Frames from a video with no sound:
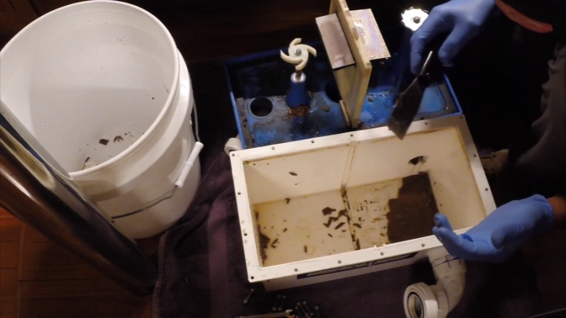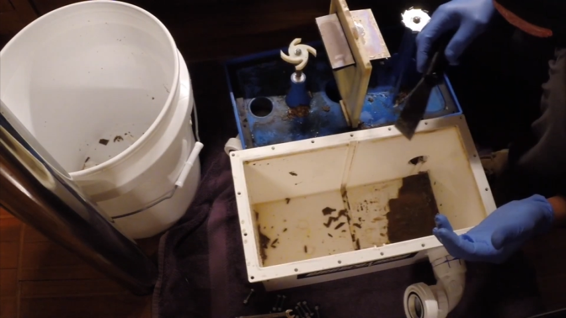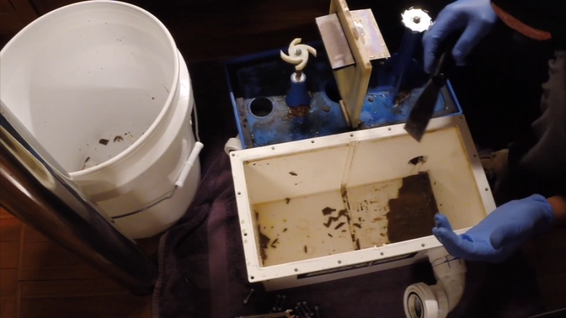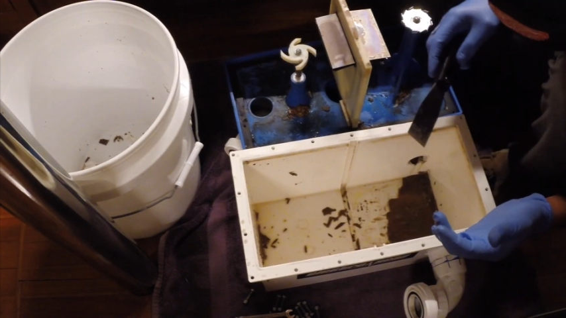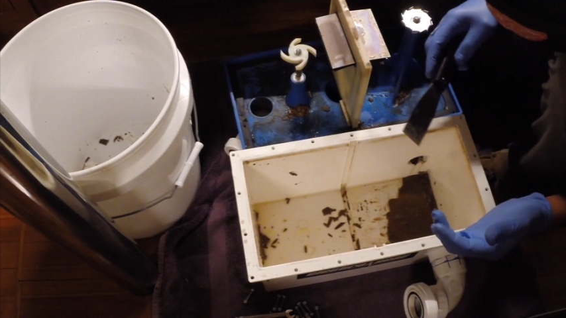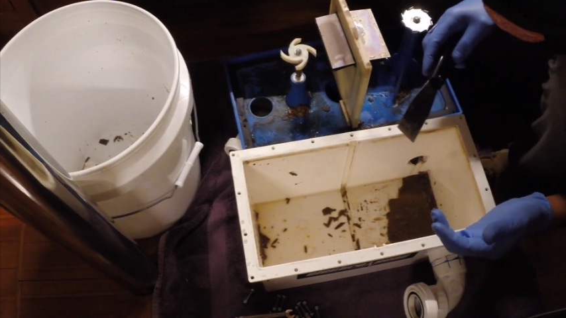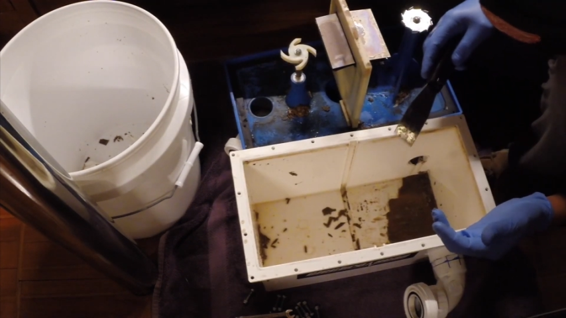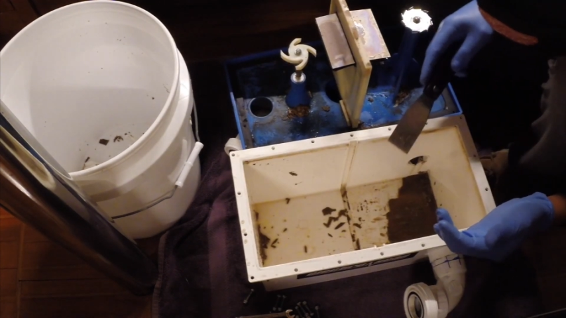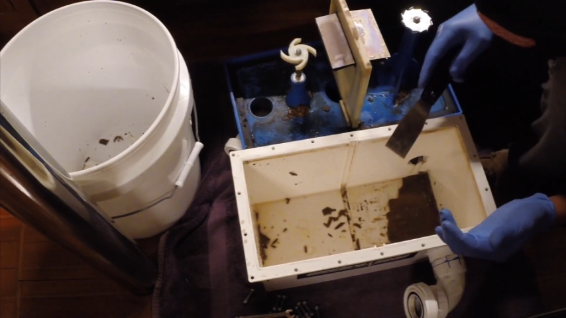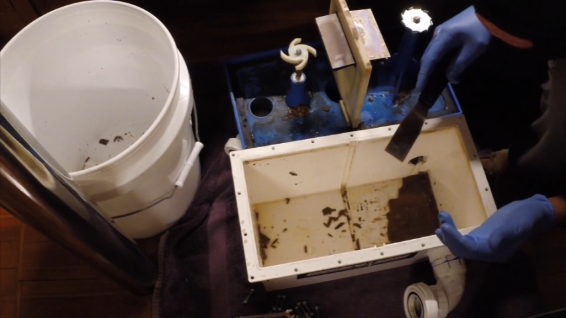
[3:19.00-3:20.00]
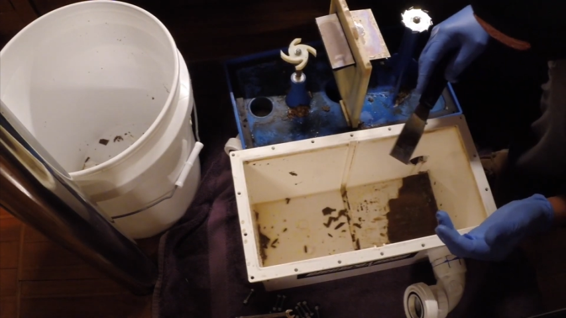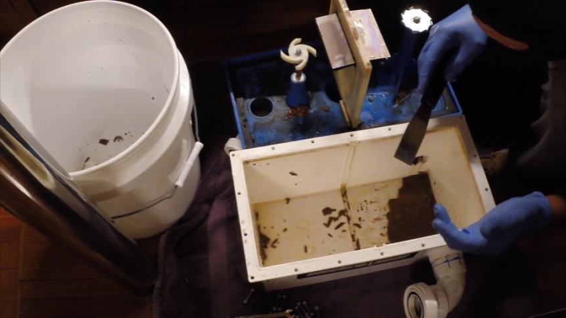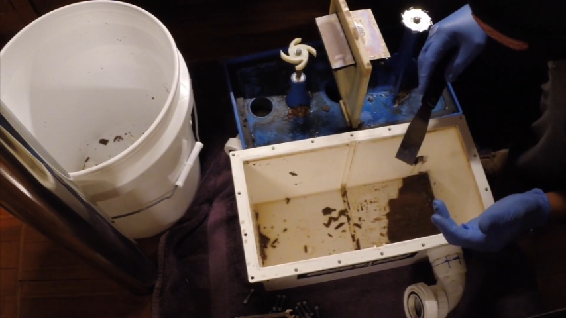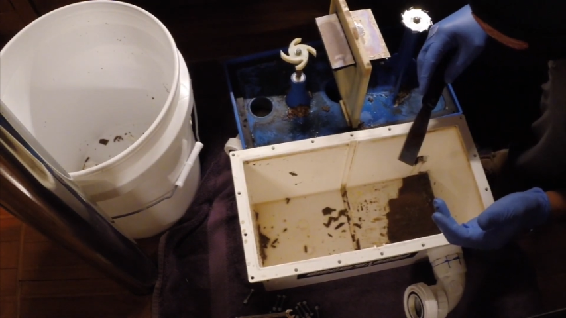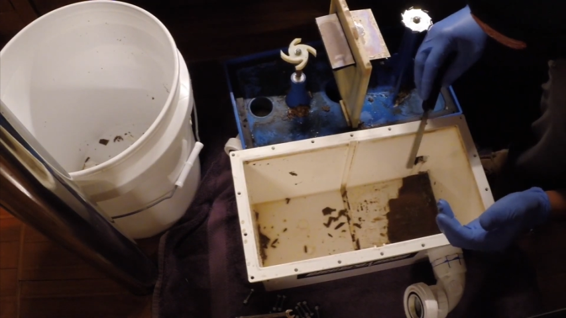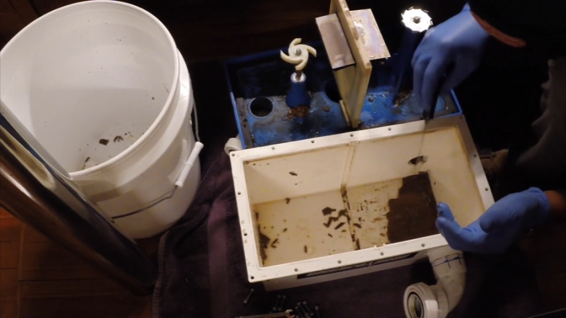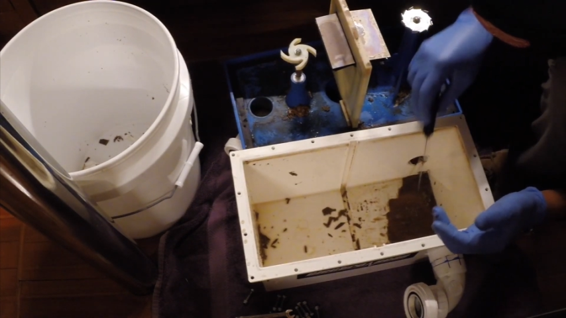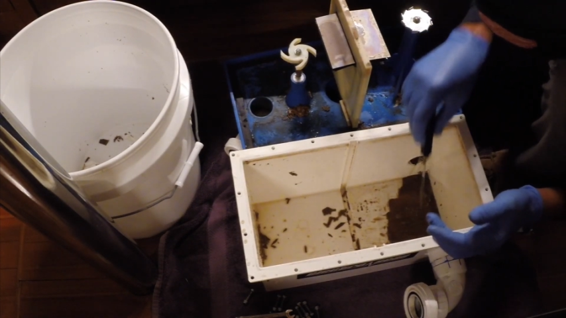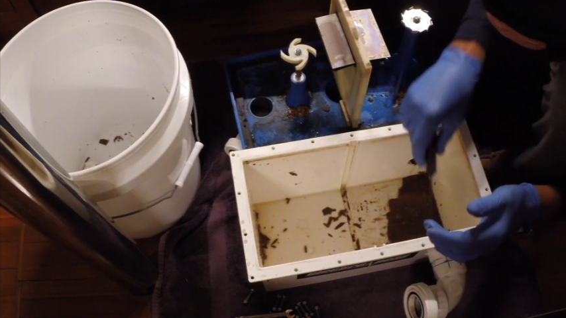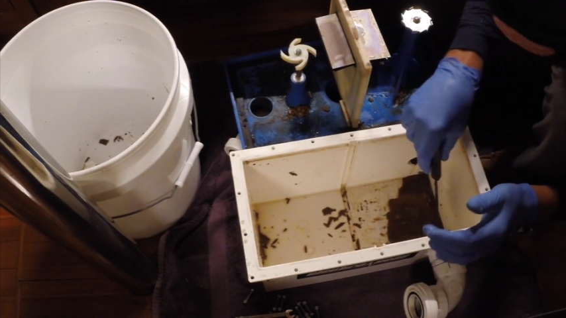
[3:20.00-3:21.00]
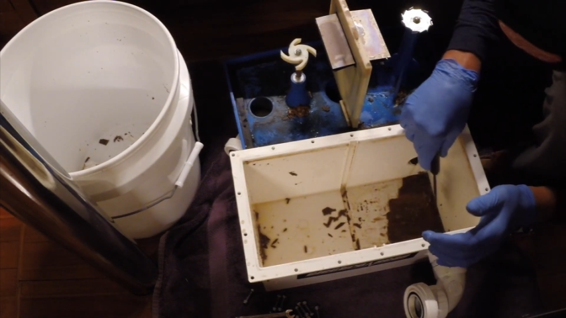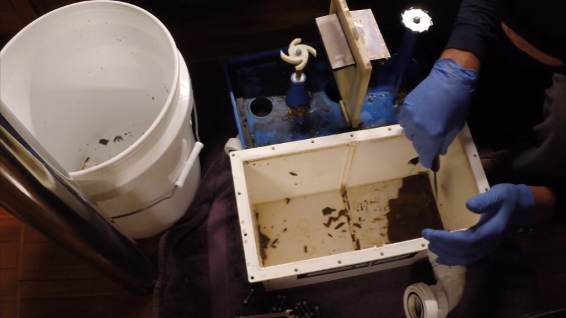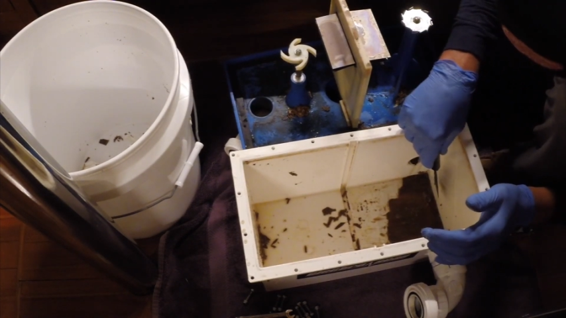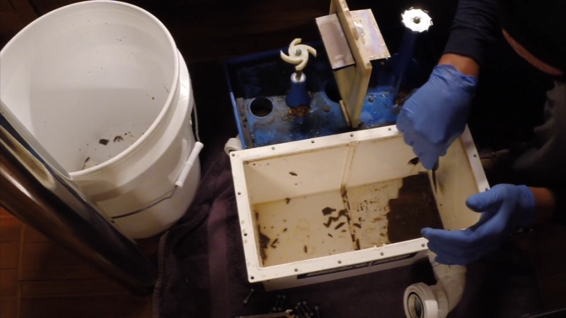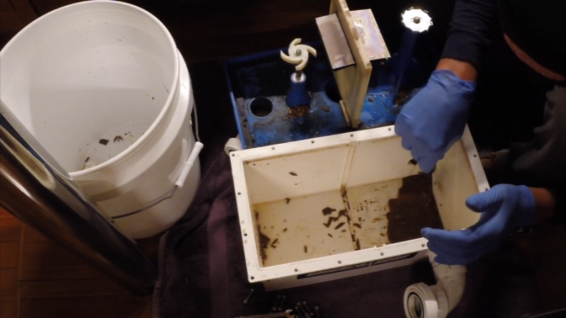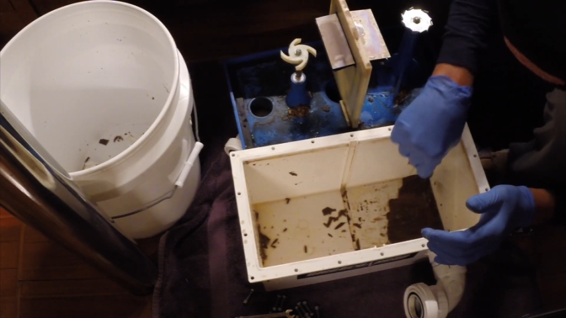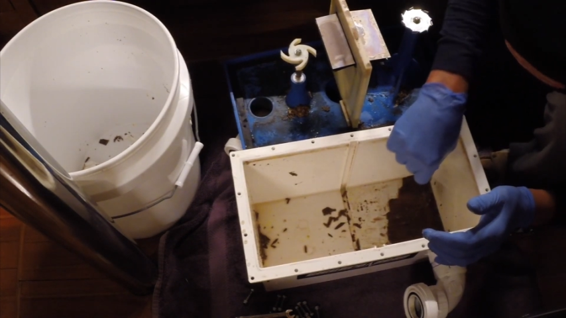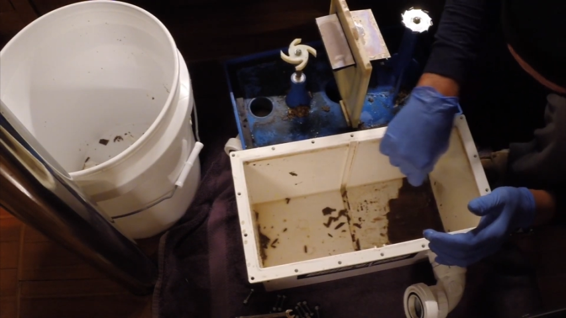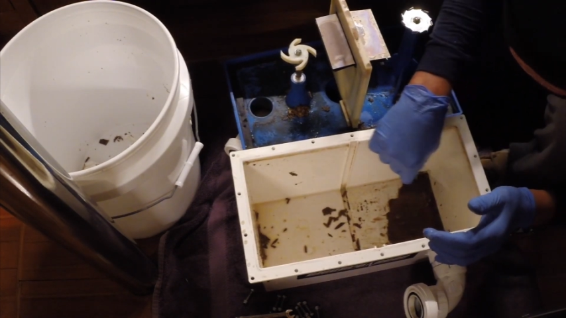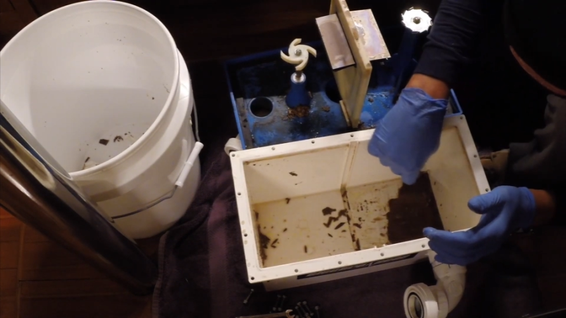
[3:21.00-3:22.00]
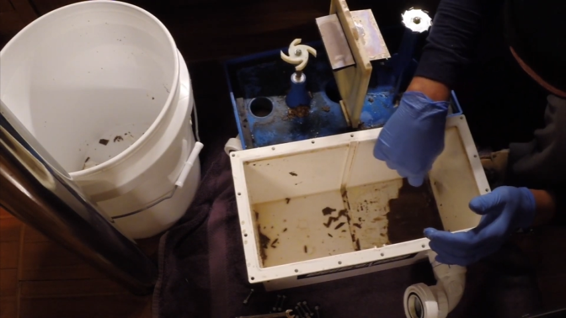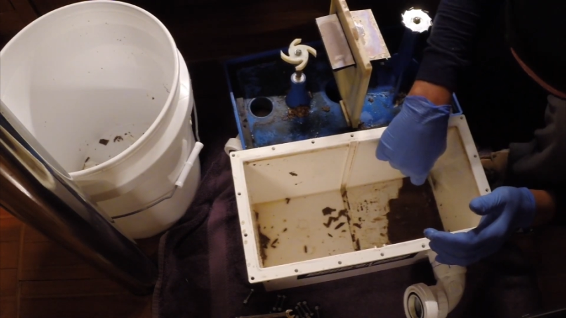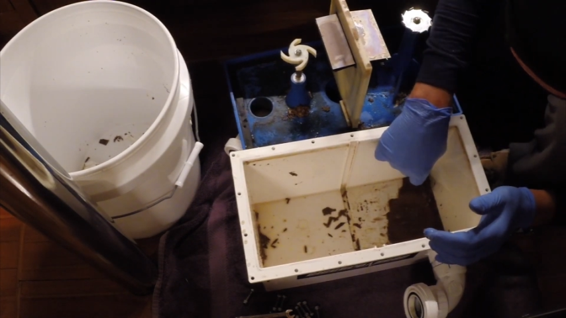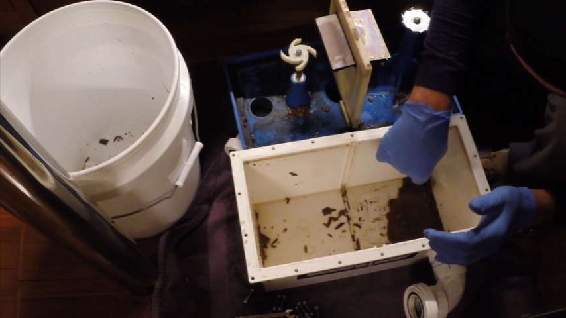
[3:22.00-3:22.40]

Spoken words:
Nobody's mouth can be seen.